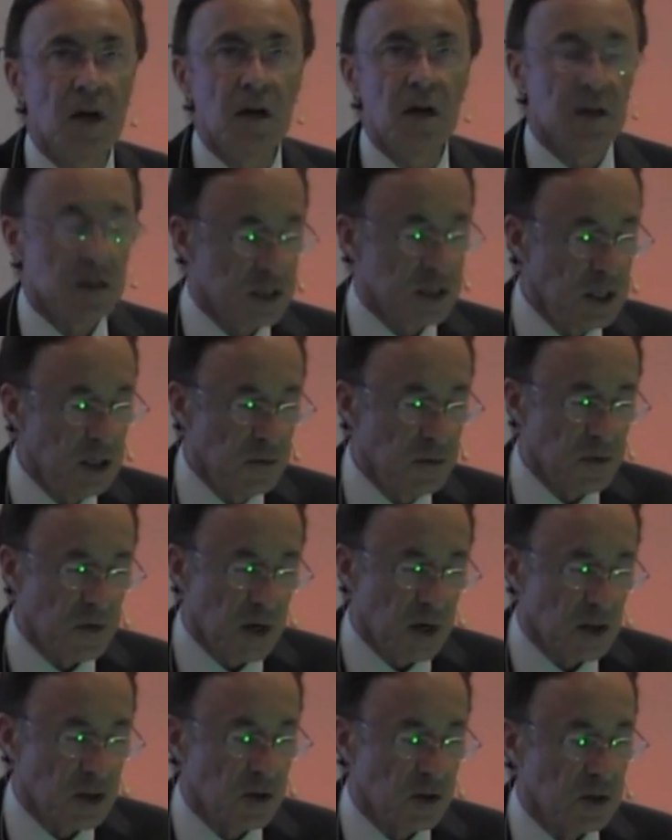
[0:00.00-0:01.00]
Serum
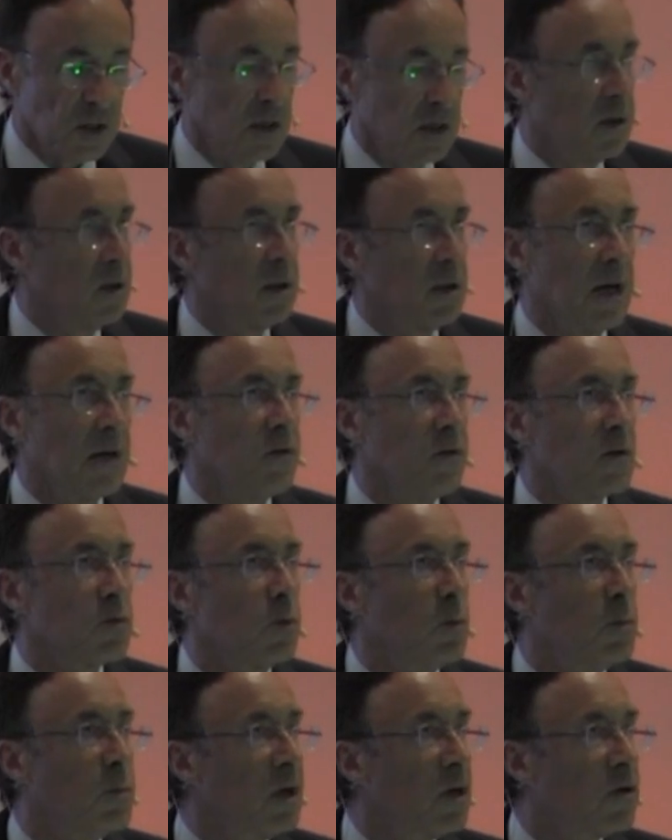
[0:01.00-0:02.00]
ferritin levels
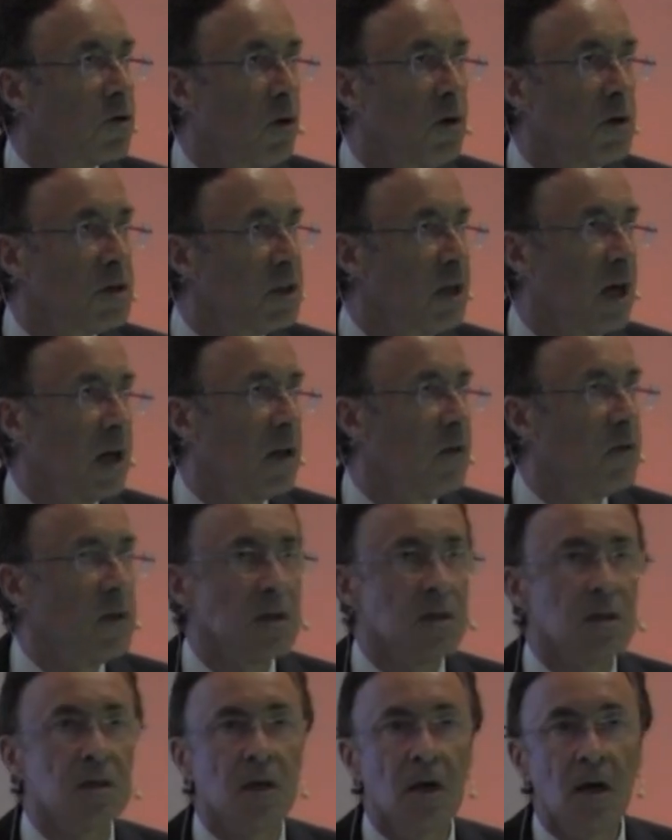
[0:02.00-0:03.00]
would be grossly
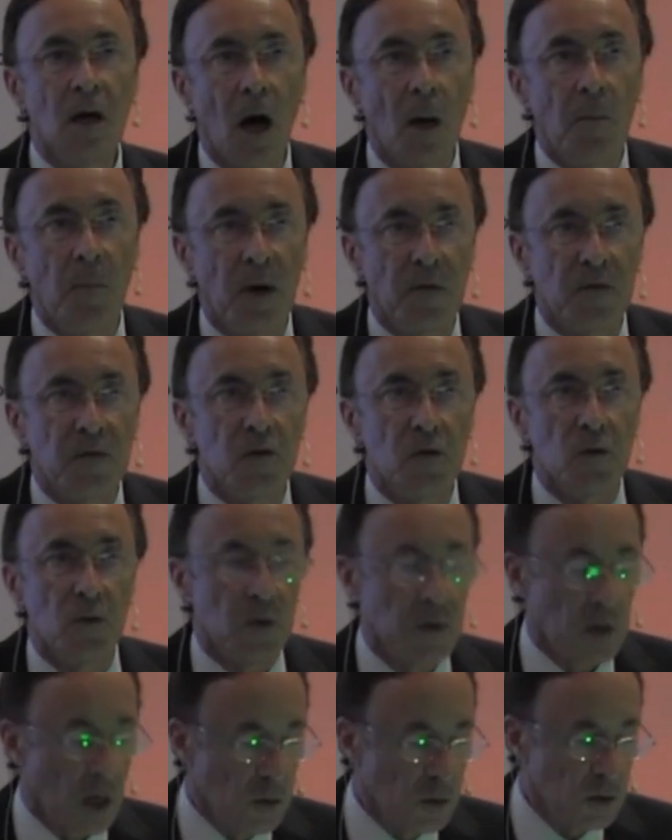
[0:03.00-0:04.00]
elevated above
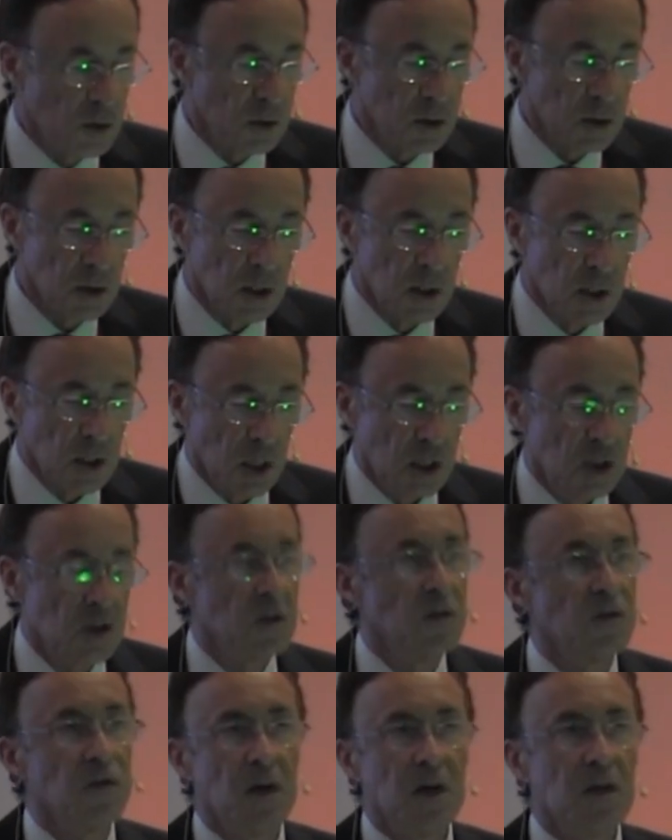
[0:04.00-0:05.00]
2,000, and
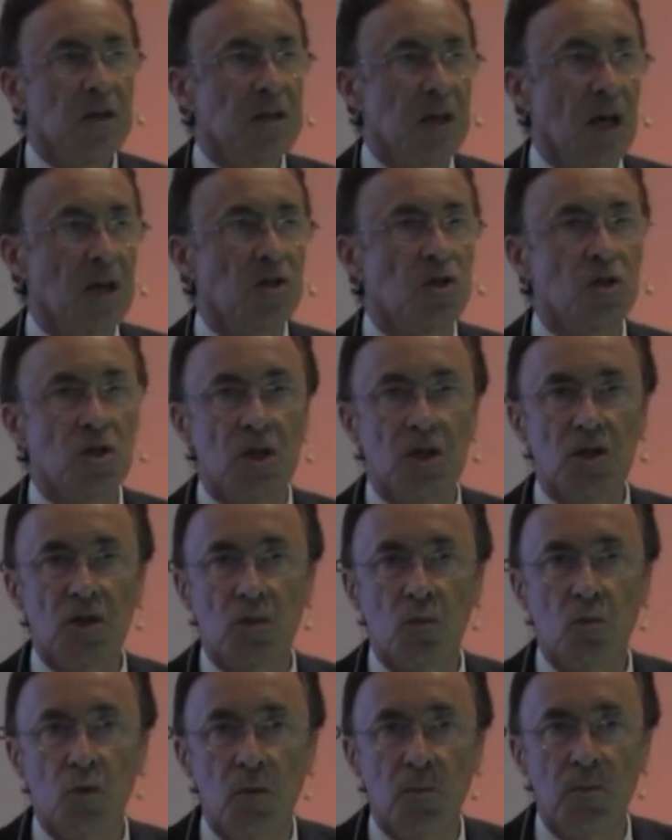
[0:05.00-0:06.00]
transferrin
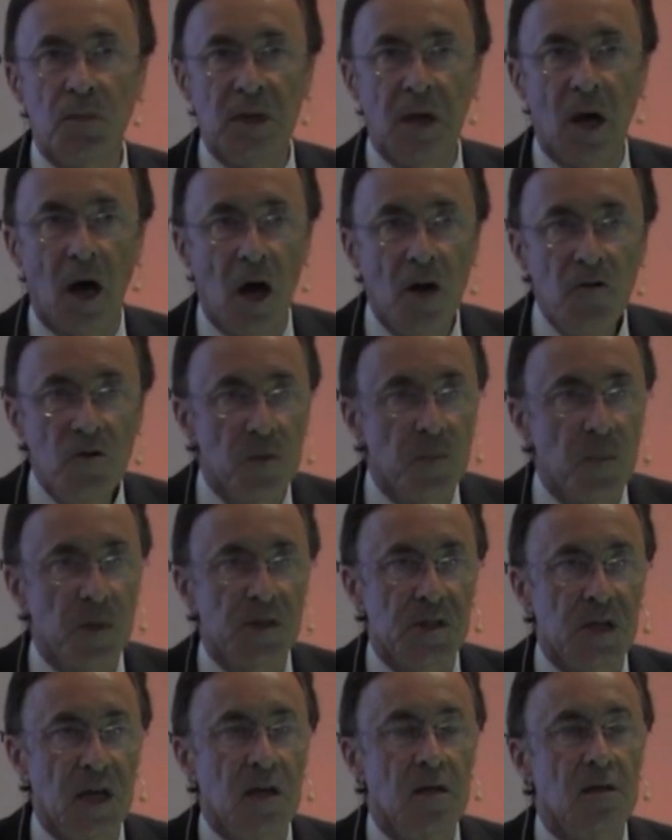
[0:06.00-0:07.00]
saturation would be
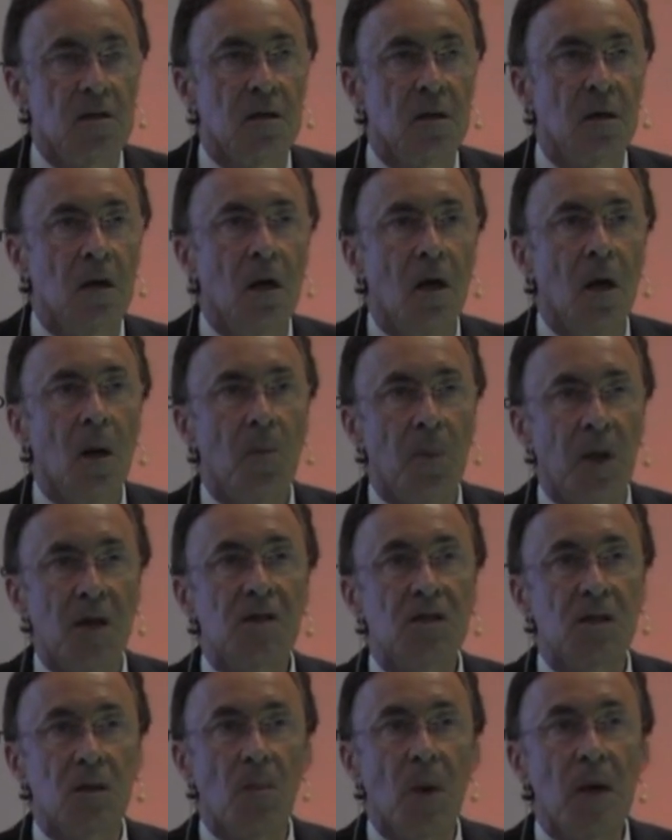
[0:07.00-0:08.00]
100%,
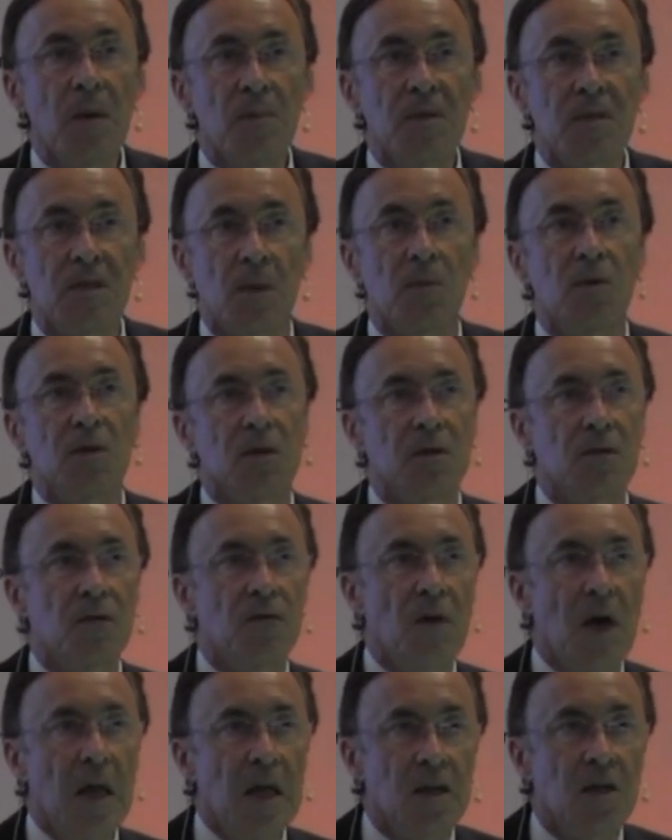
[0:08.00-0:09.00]
plus there might be some of this
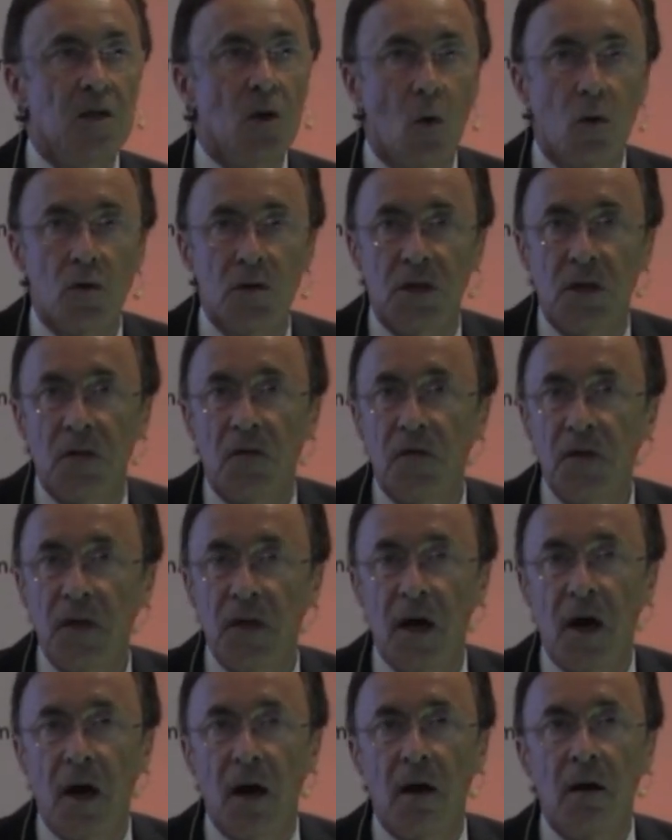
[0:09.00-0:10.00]
very toxic free
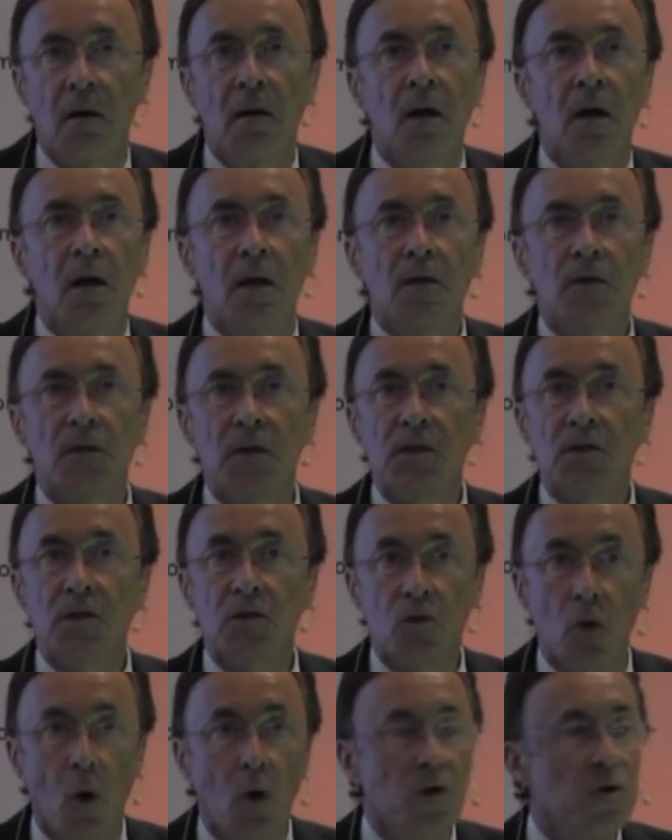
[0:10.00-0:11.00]
iron, this
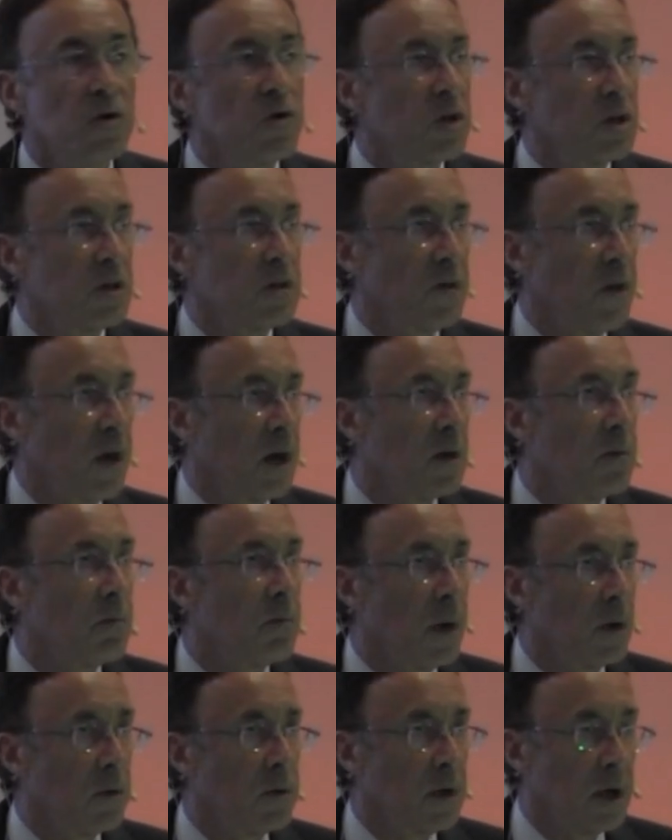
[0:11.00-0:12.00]
non-transferrin
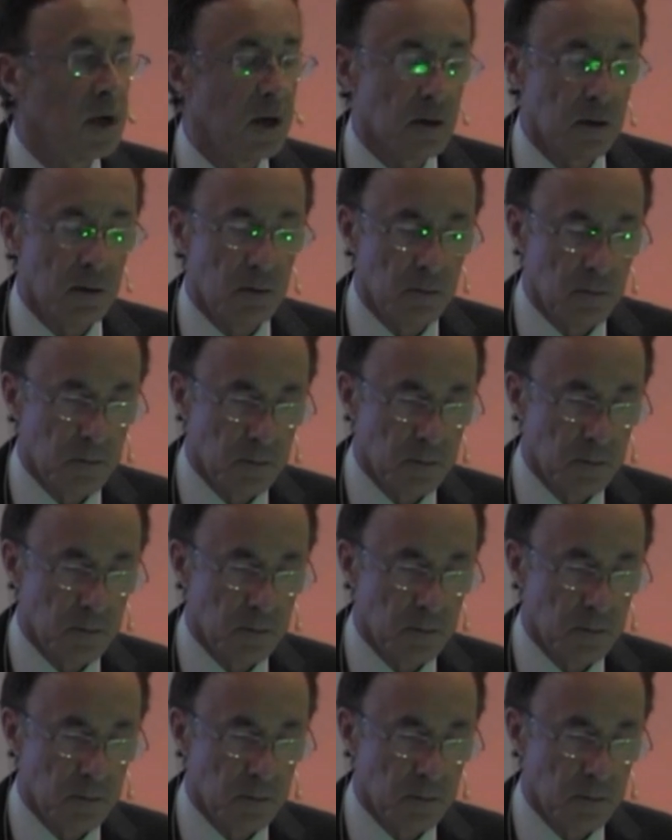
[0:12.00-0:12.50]
bound iron.